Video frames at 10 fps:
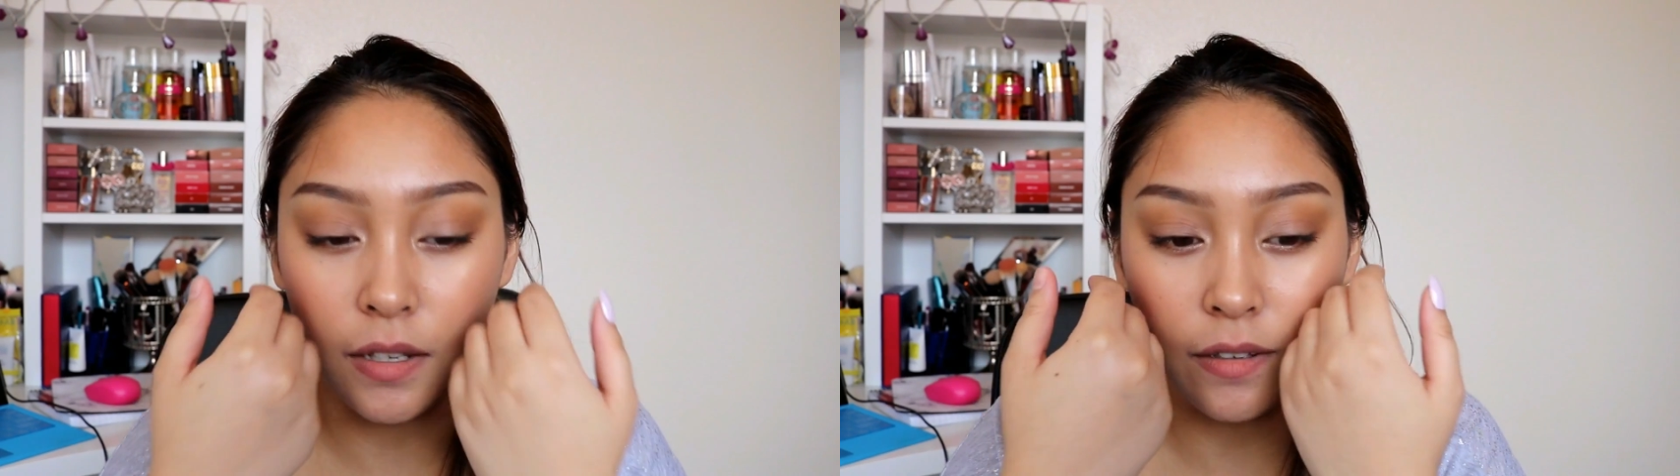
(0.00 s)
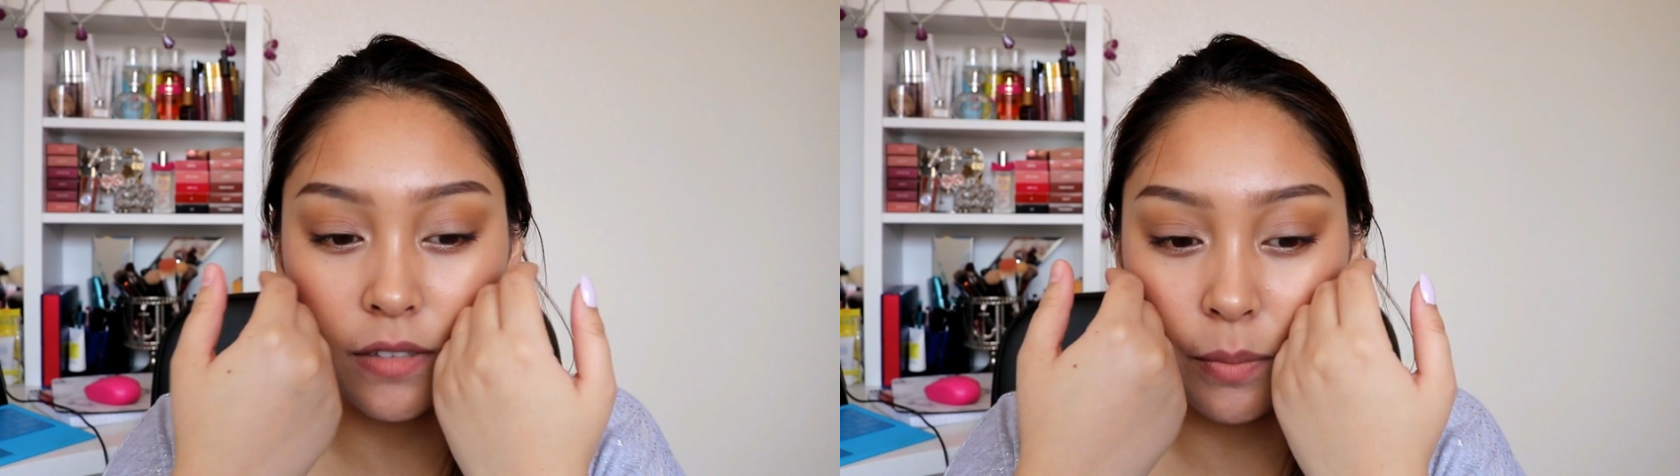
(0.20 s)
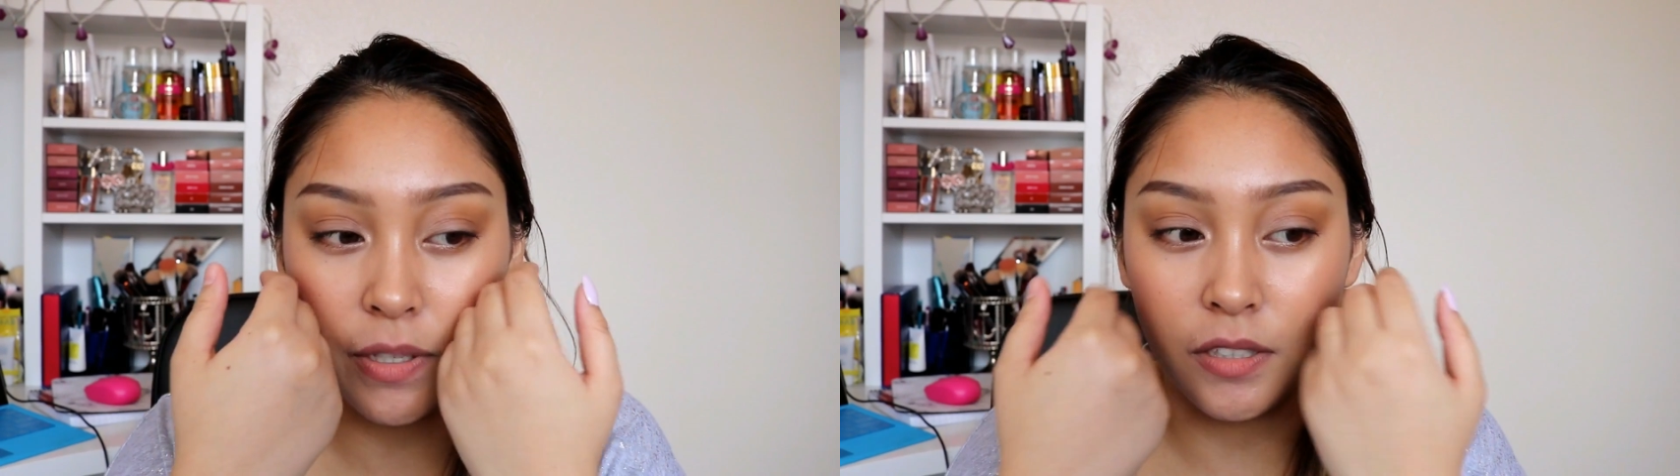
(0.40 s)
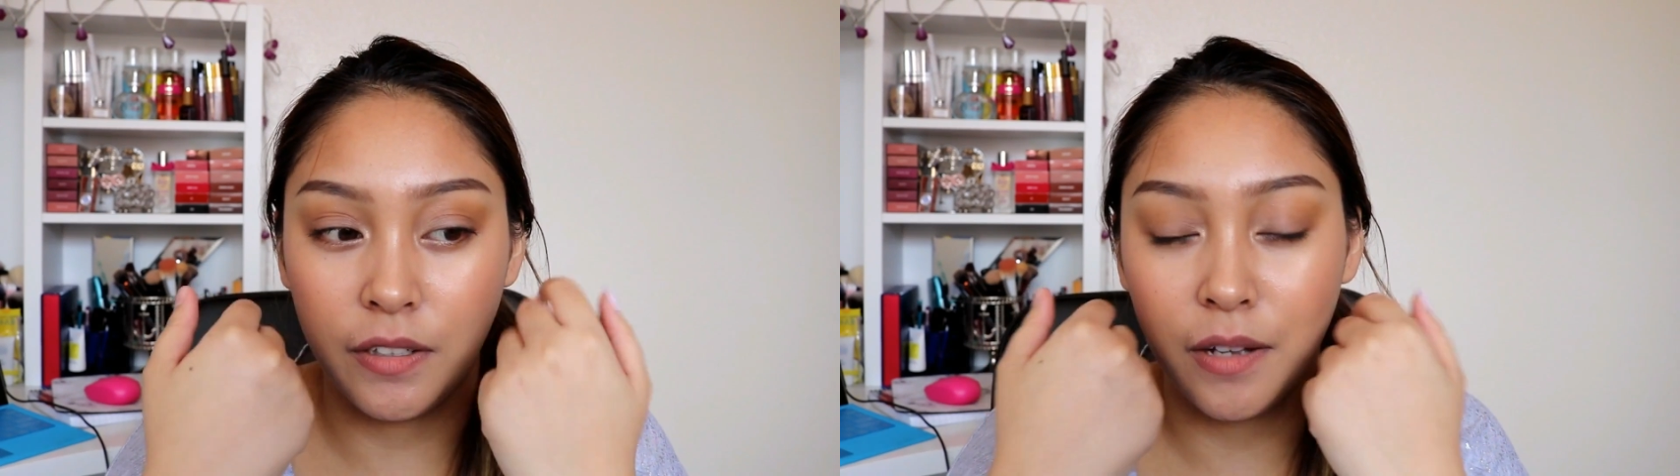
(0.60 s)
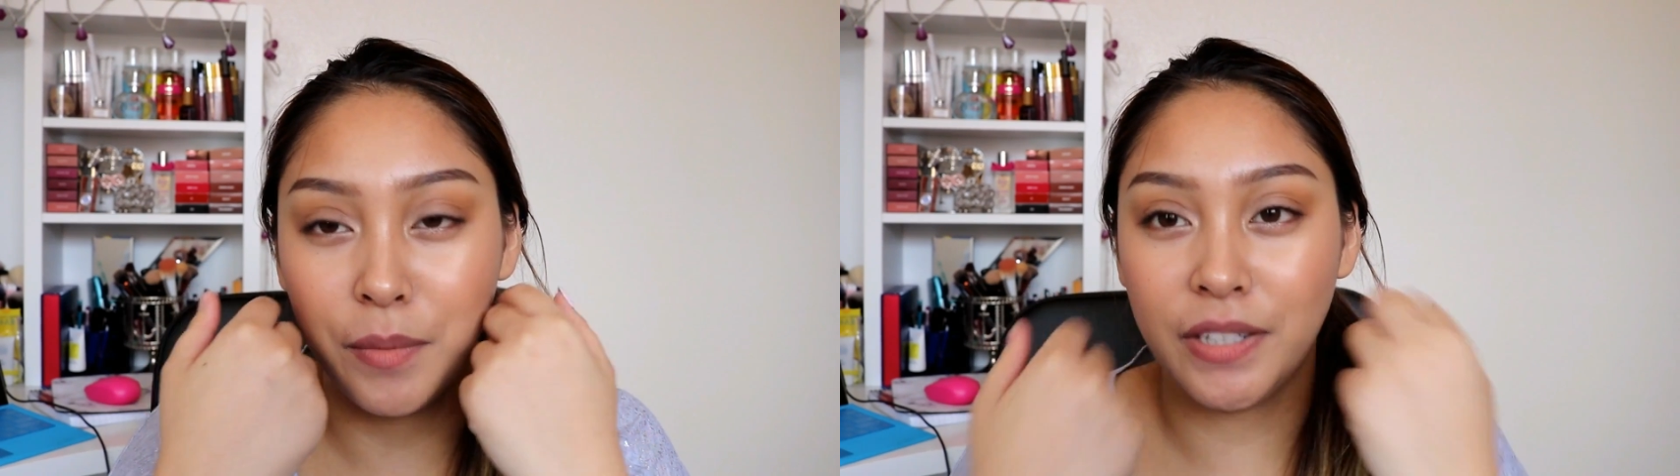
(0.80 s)
like
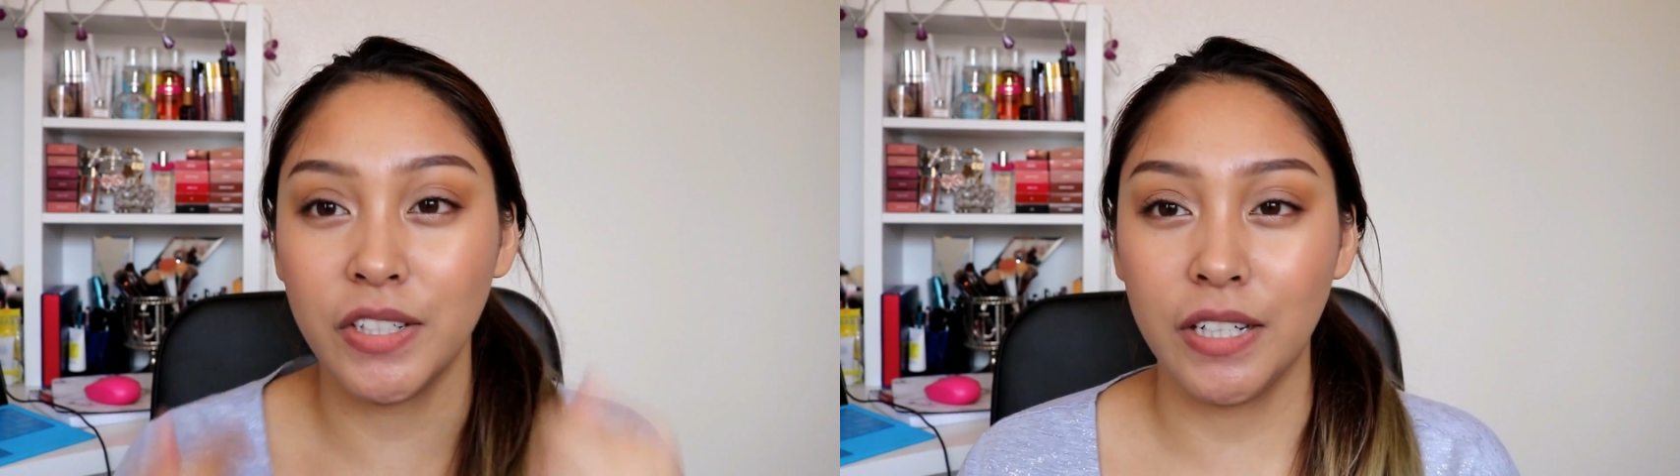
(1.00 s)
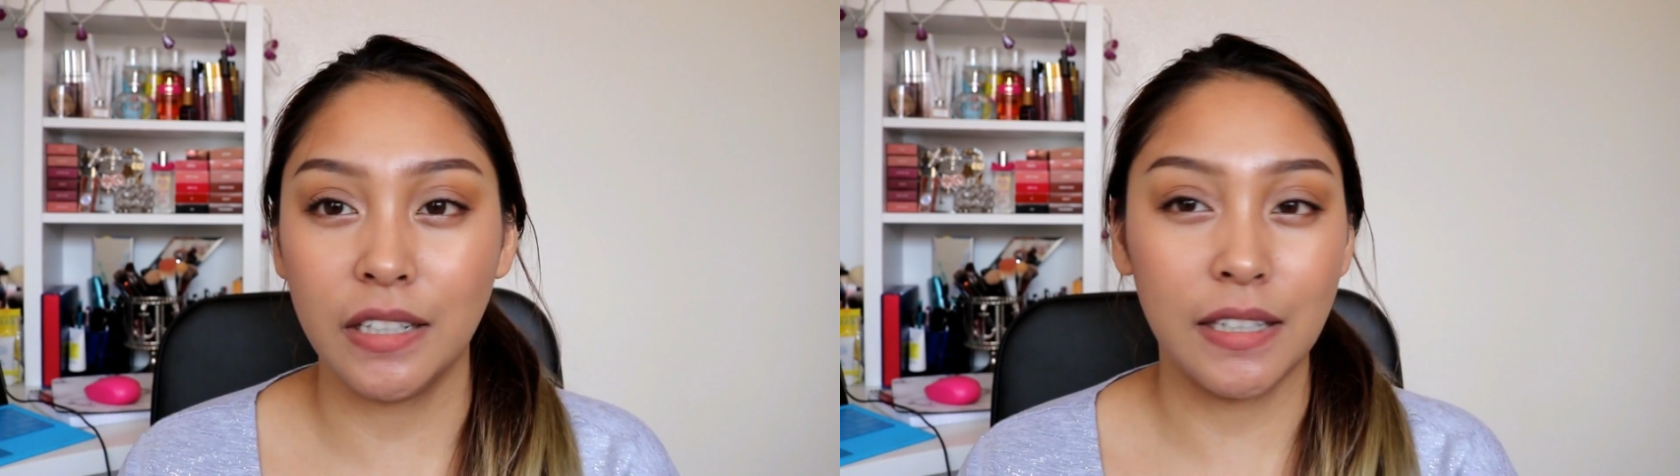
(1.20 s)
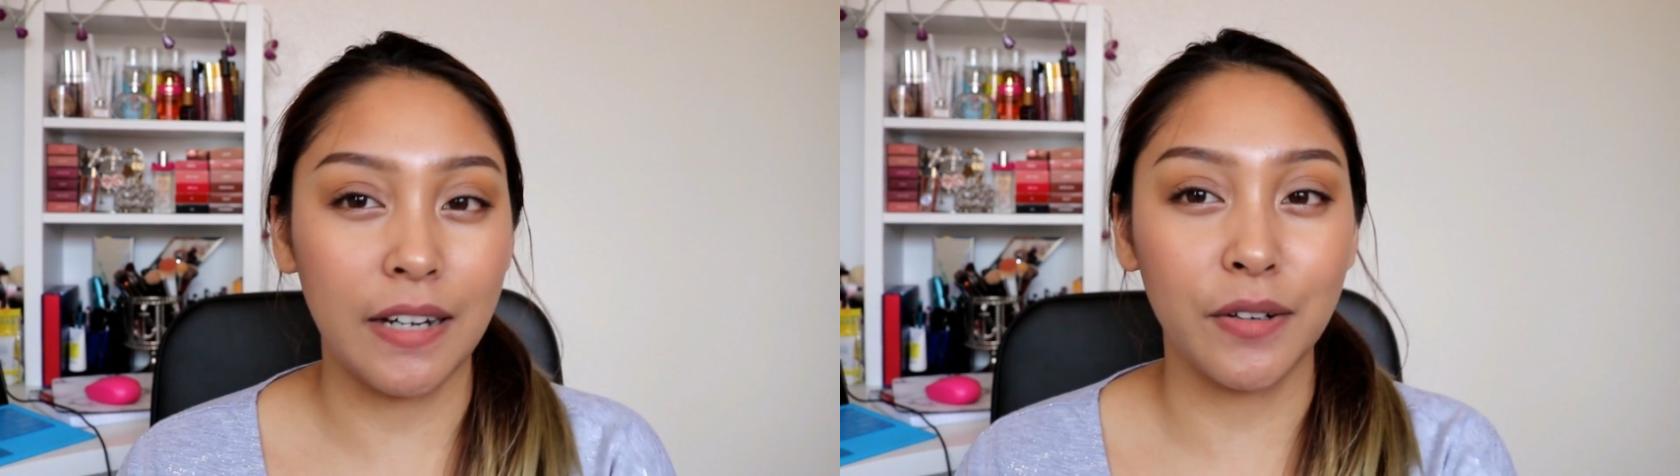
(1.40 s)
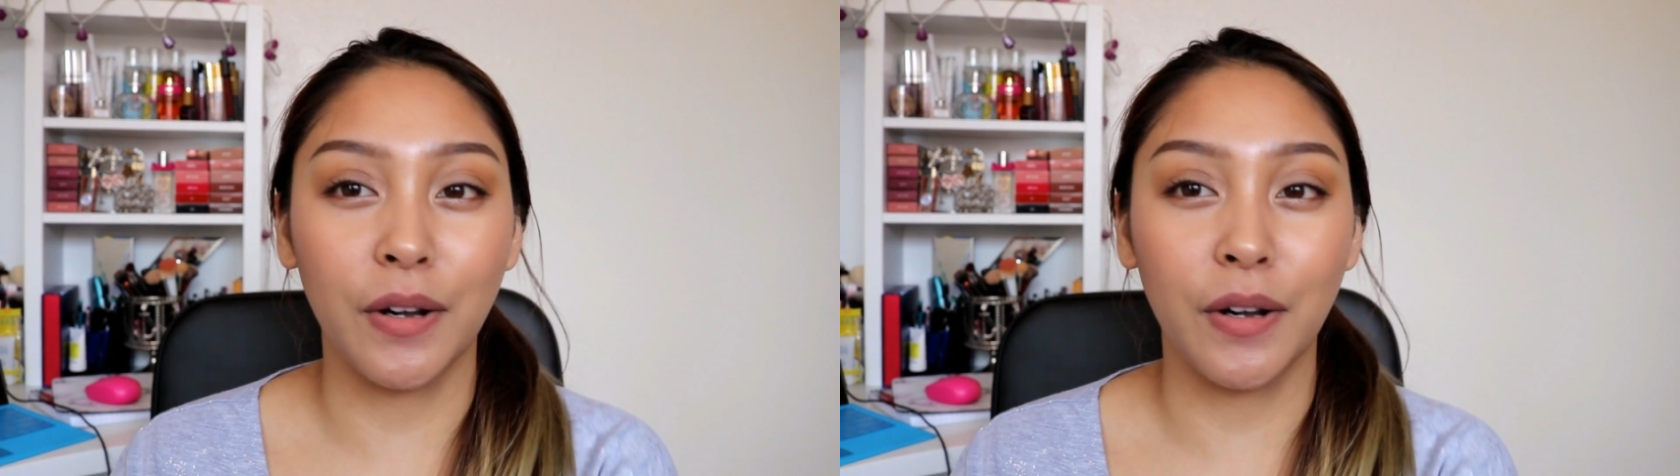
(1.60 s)
especially on my cheeks.